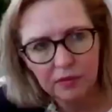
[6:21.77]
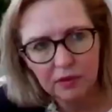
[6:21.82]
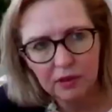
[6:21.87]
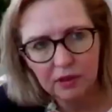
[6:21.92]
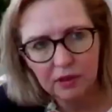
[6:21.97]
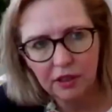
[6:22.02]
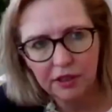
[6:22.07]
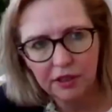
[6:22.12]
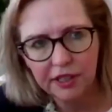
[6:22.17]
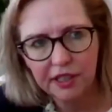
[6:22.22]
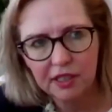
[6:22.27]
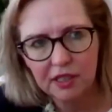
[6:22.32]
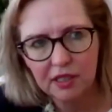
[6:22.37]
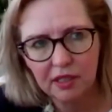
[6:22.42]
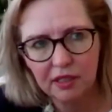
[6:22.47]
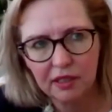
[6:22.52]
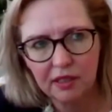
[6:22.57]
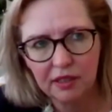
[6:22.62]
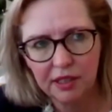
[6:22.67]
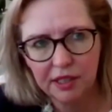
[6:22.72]
Laurie, it's
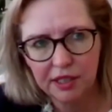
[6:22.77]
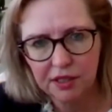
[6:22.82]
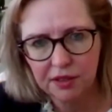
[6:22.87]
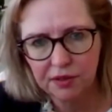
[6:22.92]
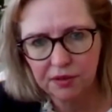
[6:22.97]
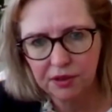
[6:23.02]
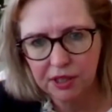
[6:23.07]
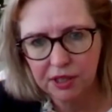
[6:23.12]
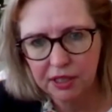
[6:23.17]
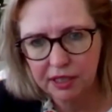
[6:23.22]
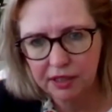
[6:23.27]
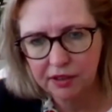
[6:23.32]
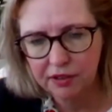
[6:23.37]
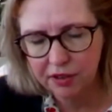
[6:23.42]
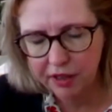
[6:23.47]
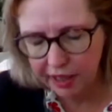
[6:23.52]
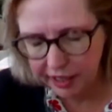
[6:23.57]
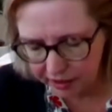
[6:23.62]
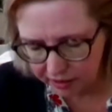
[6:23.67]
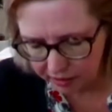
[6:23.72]
a really
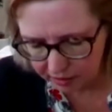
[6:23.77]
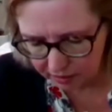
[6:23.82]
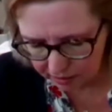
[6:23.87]
great